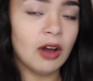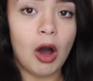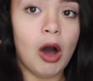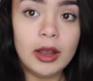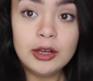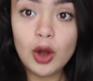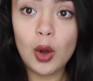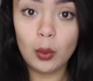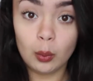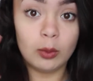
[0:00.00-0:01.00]
I
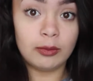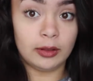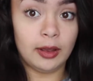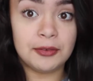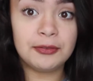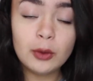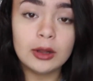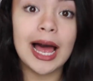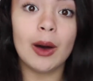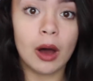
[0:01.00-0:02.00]
go like
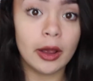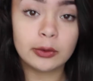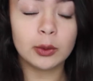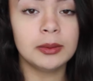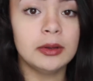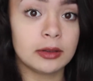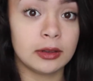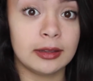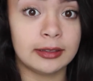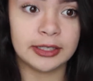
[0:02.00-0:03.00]
full out high school
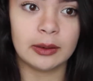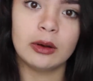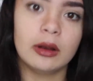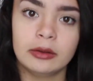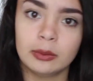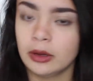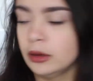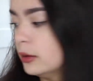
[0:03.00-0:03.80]
musical in the shower, I swear.